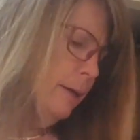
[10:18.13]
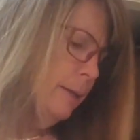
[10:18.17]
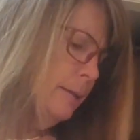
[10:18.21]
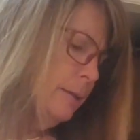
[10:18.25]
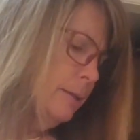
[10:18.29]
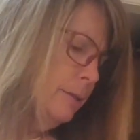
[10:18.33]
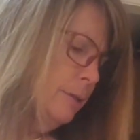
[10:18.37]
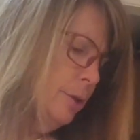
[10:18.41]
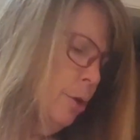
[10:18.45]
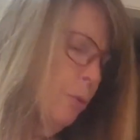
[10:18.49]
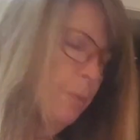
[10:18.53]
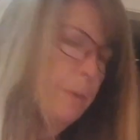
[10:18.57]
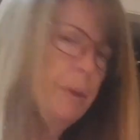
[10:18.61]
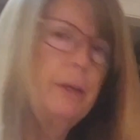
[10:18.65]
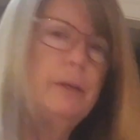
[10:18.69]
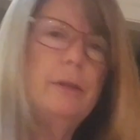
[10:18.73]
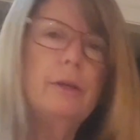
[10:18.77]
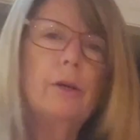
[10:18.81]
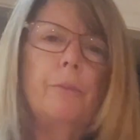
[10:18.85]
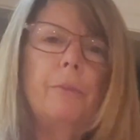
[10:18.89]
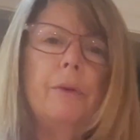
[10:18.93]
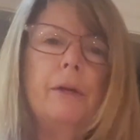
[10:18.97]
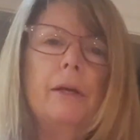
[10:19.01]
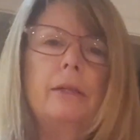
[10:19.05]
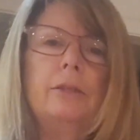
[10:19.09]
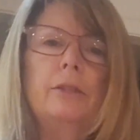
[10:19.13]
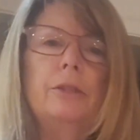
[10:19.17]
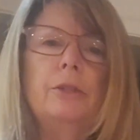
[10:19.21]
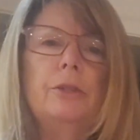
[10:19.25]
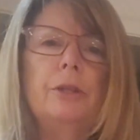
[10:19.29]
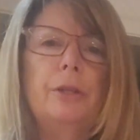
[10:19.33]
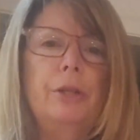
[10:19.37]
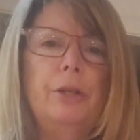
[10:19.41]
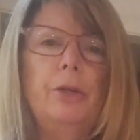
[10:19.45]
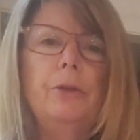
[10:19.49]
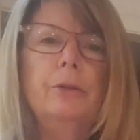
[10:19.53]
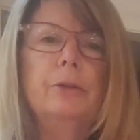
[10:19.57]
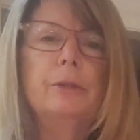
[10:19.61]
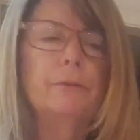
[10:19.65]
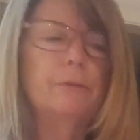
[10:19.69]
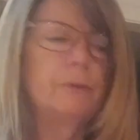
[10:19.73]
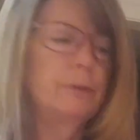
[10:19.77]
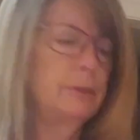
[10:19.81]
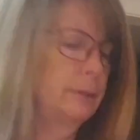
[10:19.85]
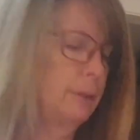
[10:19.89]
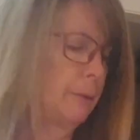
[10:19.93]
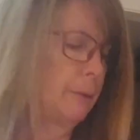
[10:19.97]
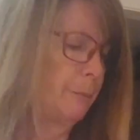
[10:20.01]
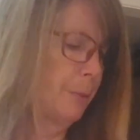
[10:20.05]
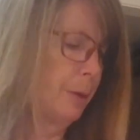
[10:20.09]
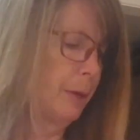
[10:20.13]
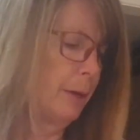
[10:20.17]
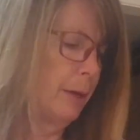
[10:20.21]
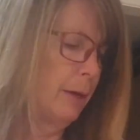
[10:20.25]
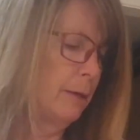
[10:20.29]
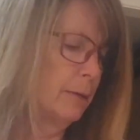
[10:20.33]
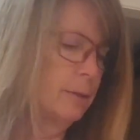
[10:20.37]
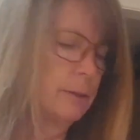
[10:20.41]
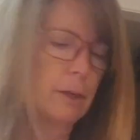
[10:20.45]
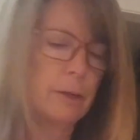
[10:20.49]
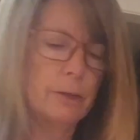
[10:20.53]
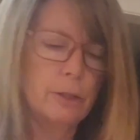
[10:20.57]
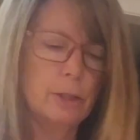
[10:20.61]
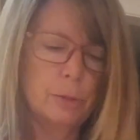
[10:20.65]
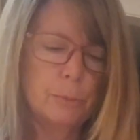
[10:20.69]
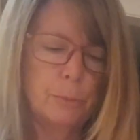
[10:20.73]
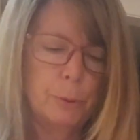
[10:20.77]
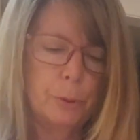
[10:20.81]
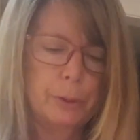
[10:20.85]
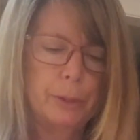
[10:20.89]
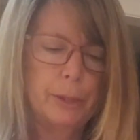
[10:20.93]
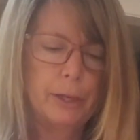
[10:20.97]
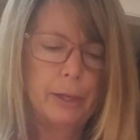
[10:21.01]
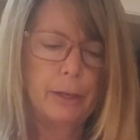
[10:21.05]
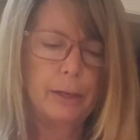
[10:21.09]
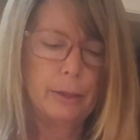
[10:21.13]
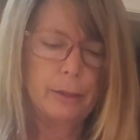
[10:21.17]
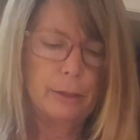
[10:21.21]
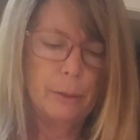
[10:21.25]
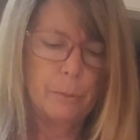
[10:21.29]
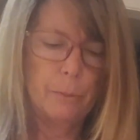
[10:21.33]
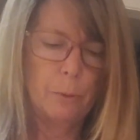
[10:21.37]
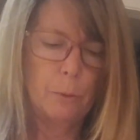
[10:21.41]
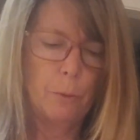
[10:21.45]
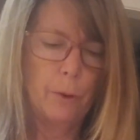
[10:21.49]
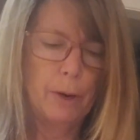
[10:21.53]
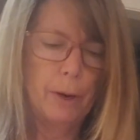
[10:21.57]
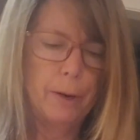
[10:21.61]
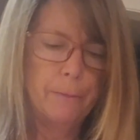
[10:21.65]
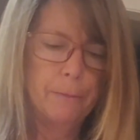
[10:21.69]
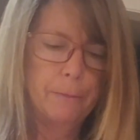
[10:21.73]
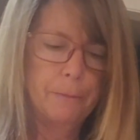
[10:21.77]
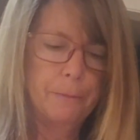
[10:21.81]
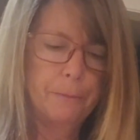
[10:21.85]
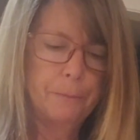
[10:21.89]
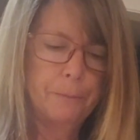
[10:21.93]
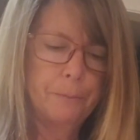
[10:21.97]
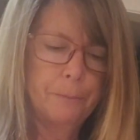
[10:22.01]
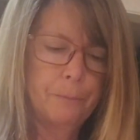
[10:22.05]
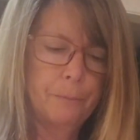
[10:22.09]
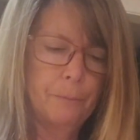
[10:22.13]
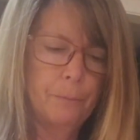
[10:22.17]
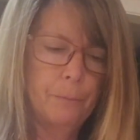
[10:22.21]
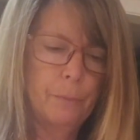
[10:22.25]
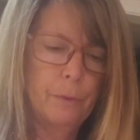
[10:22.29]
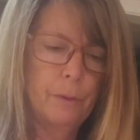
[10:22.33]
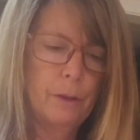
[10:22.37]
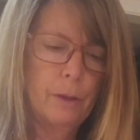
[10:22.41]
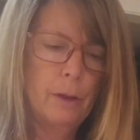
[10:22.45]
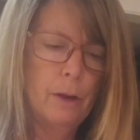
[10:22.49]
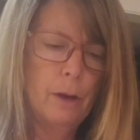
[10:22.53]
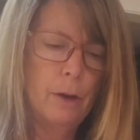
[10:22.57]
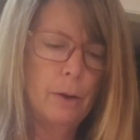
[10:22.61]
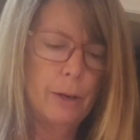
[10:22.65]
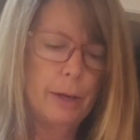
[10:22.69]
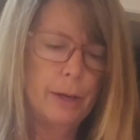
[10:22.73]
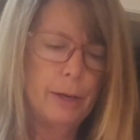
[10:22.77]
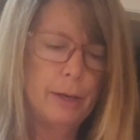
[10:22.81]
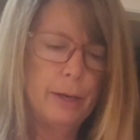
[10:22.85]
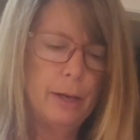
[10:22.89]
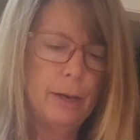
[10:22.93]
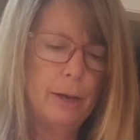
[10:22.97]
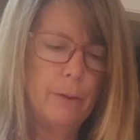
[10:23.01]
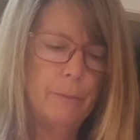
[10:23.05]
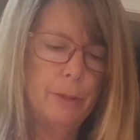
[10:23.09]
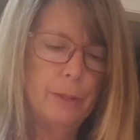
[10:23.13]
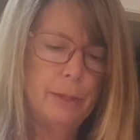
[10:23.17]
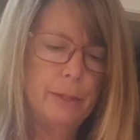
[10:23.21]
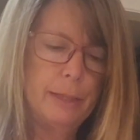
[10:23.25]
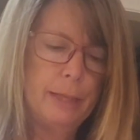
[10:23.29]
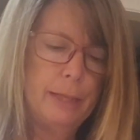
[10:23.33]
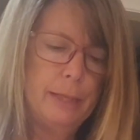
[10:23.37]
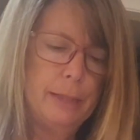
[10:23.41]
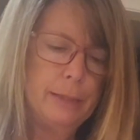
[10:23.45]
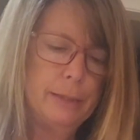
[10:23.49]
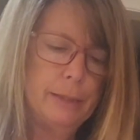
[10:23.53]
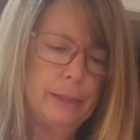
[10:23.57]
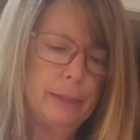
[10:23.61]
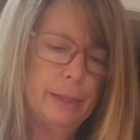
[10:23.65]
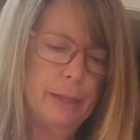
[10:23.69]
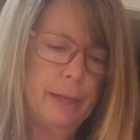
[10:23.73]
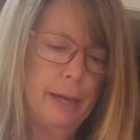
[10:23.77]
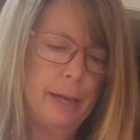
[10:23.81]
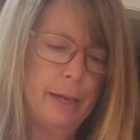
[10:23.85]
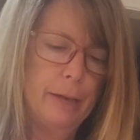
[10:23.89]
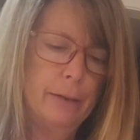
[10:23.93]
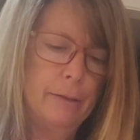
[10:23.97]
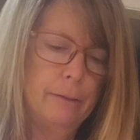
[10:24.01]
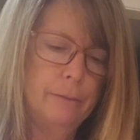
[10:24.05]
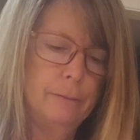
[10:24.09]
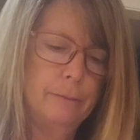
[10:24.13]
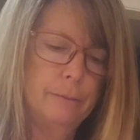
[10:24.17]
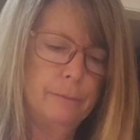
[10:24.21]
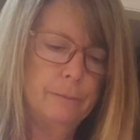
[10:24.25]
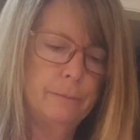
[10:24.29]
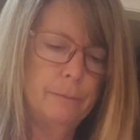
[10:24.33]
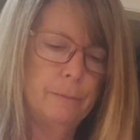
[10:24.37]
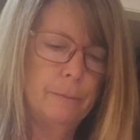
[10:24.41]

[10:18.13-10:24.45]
it's no big deal because you can use it for something else. I'll just put that in a Tupperware. Okay, now I'm going to taste it again.